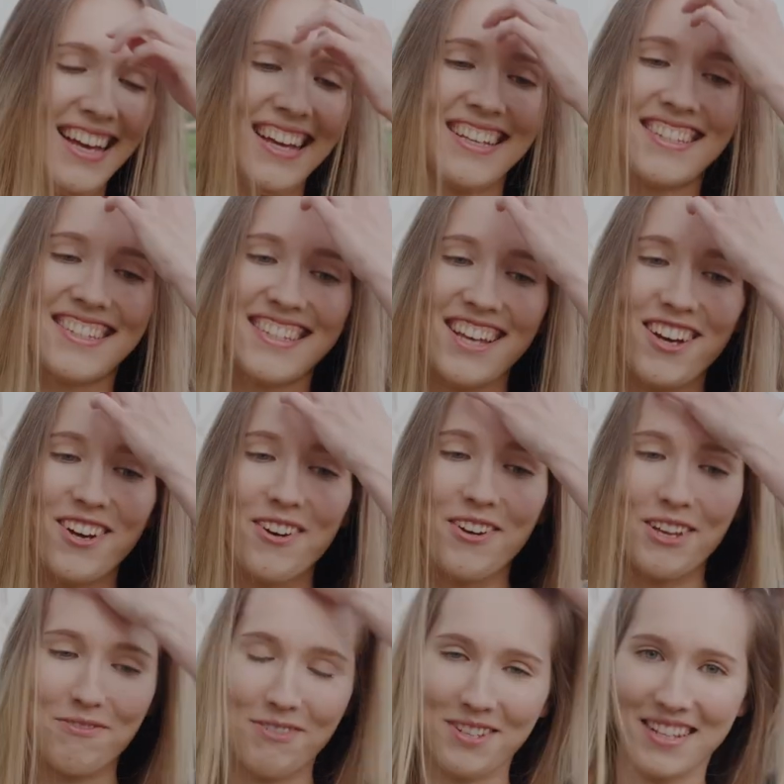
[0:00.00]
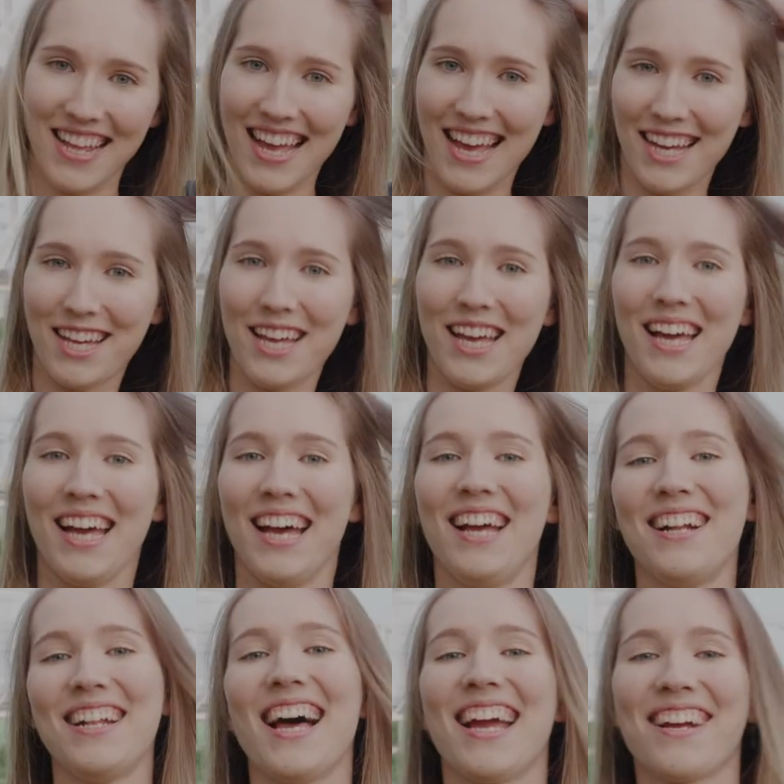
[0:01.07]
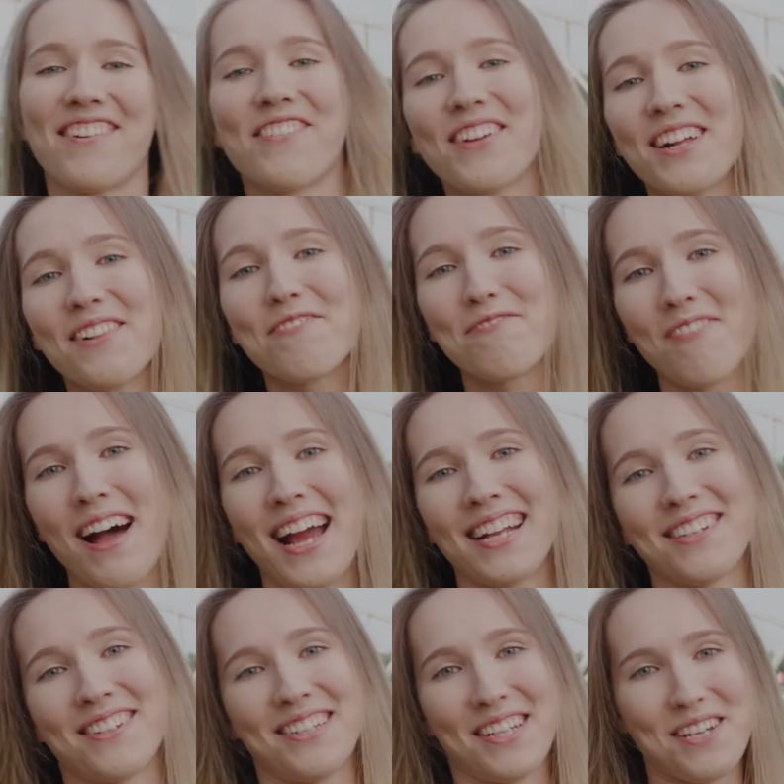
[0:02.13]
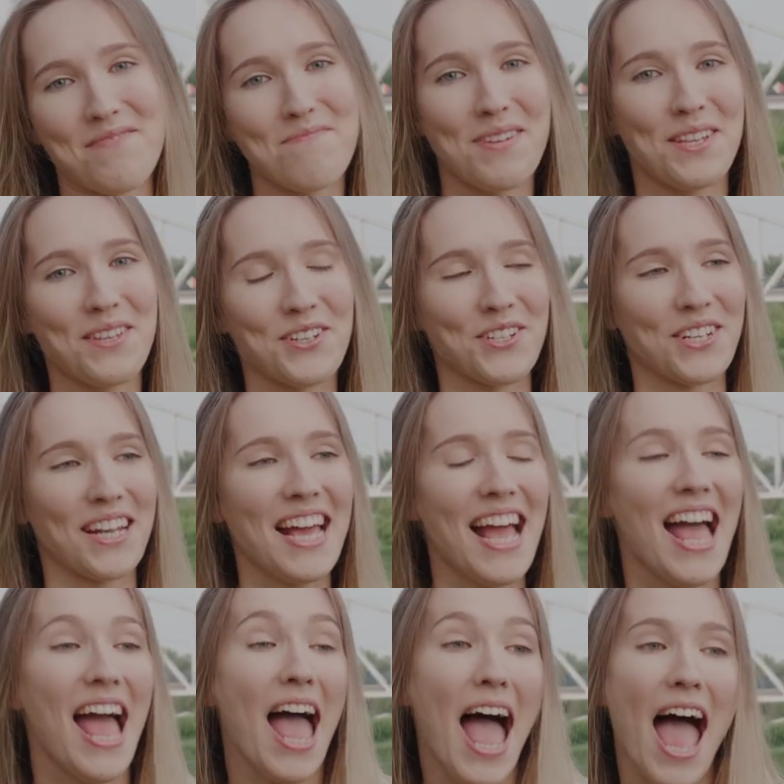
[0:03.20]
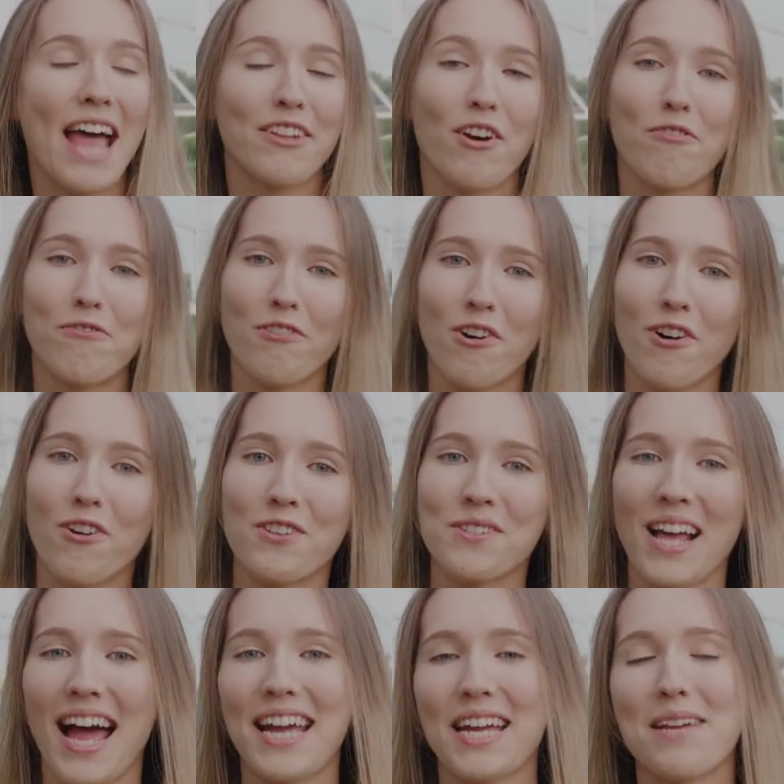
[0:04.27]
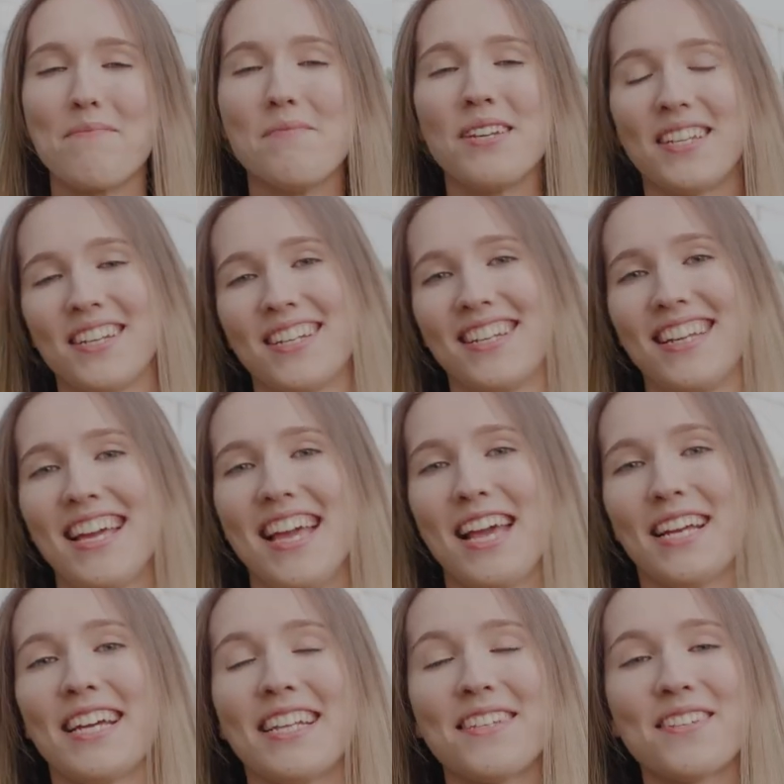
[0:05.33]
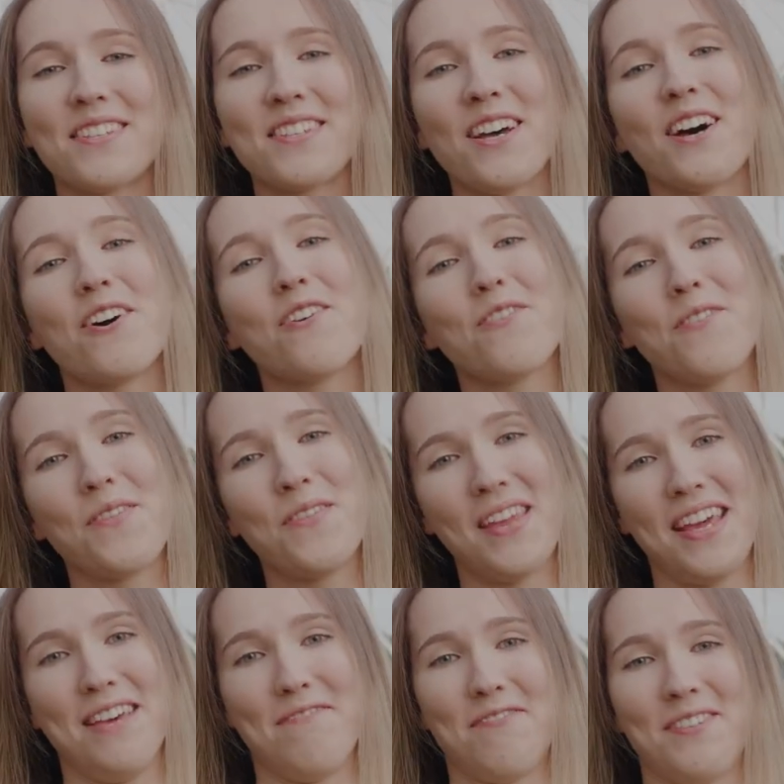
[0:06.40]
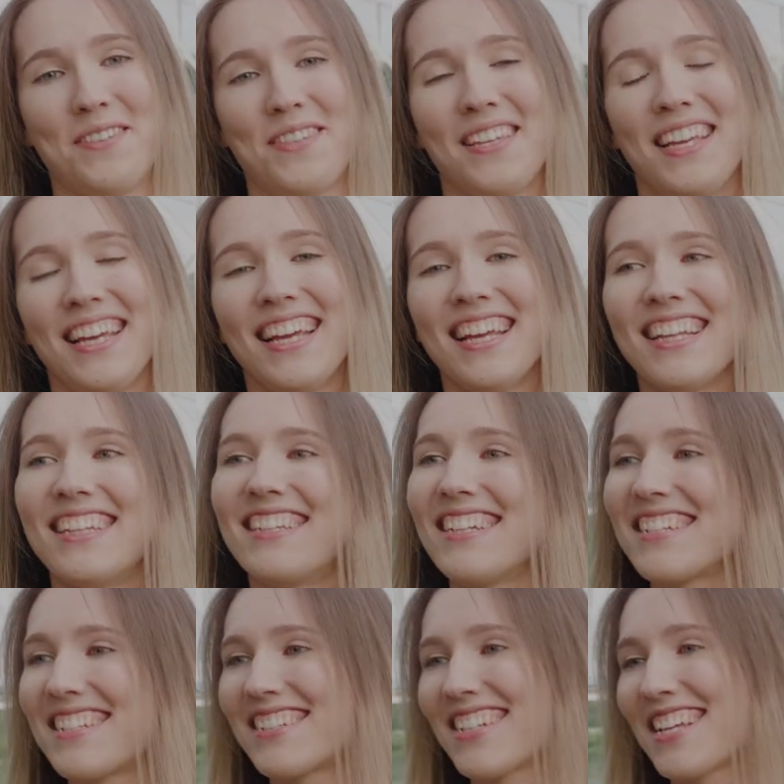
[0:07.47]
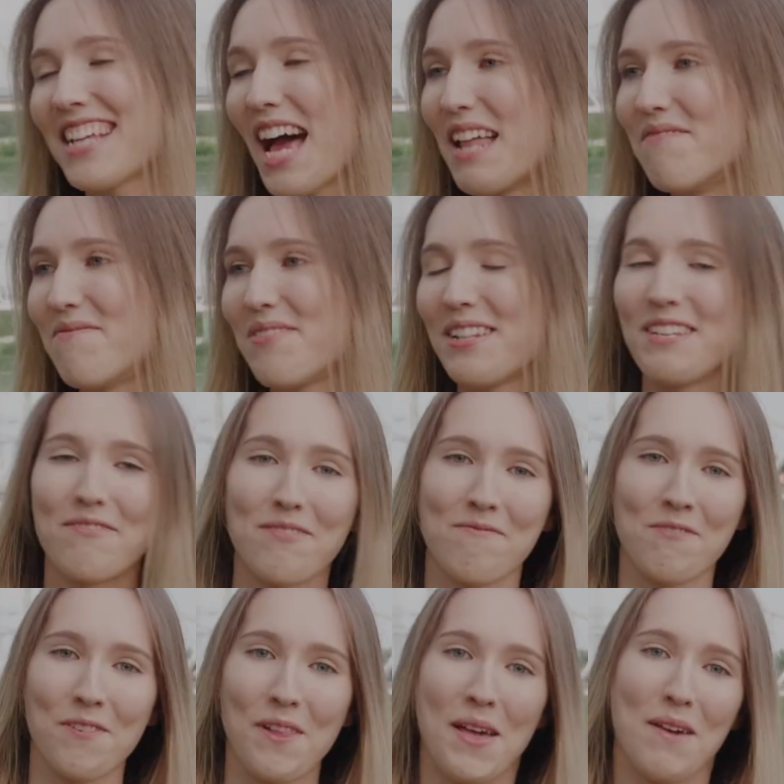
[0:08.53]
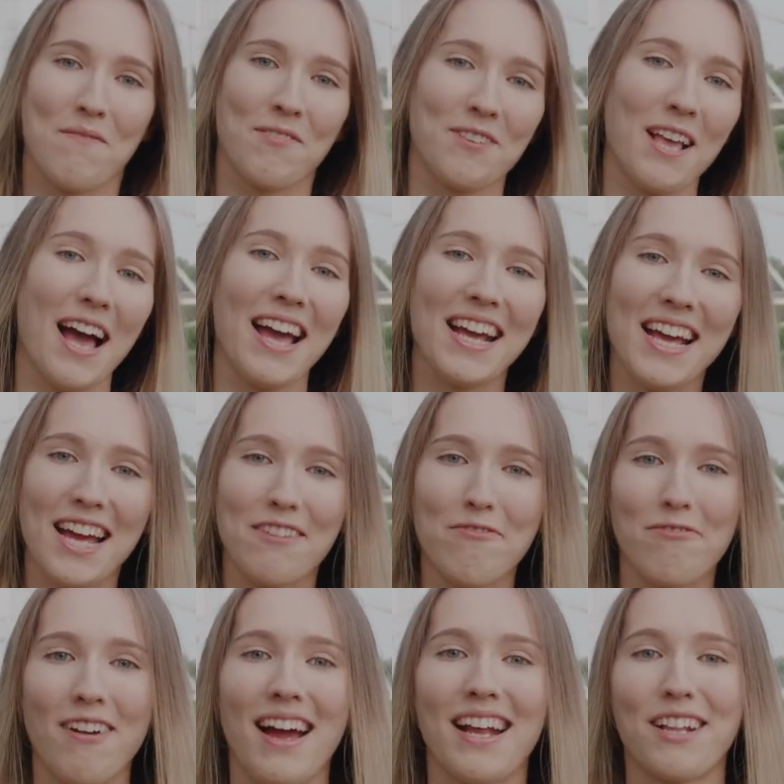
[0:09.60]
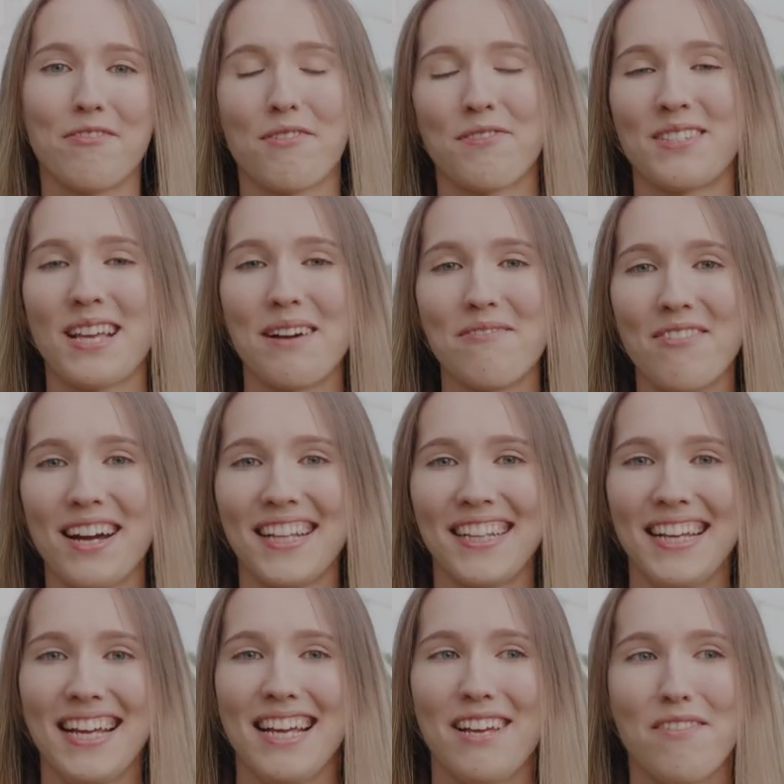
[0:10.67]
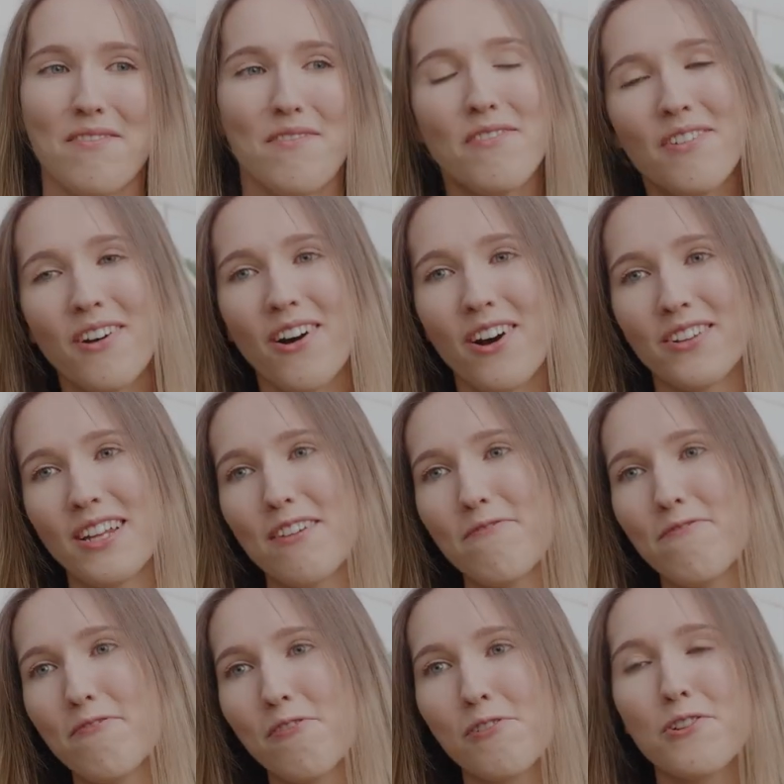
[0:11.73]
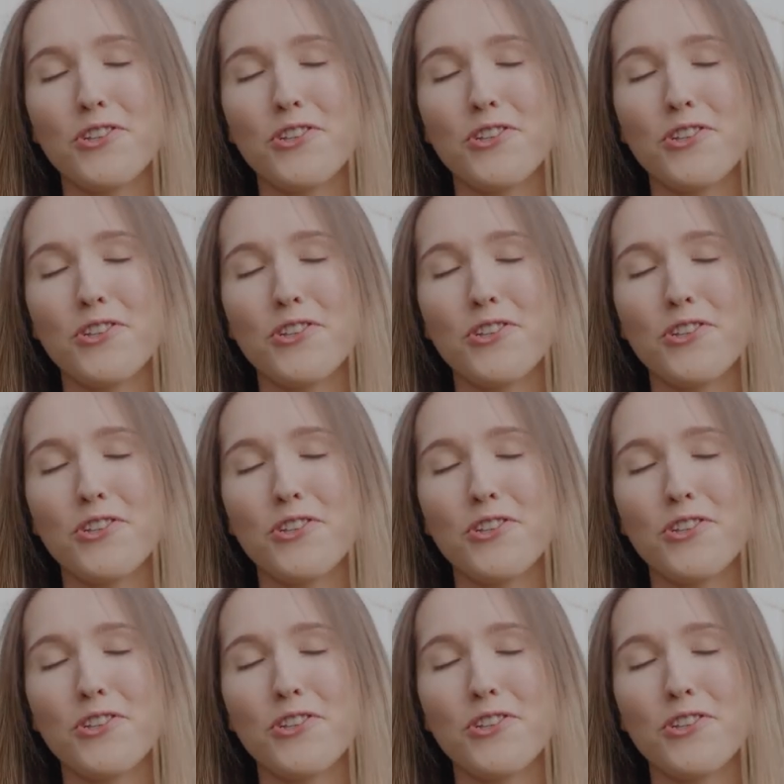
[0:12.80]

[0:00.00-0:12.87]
So it was like real fight on the competition, and of course I immediately get so nervous. This is just unbelievable. I can fight with someone on a full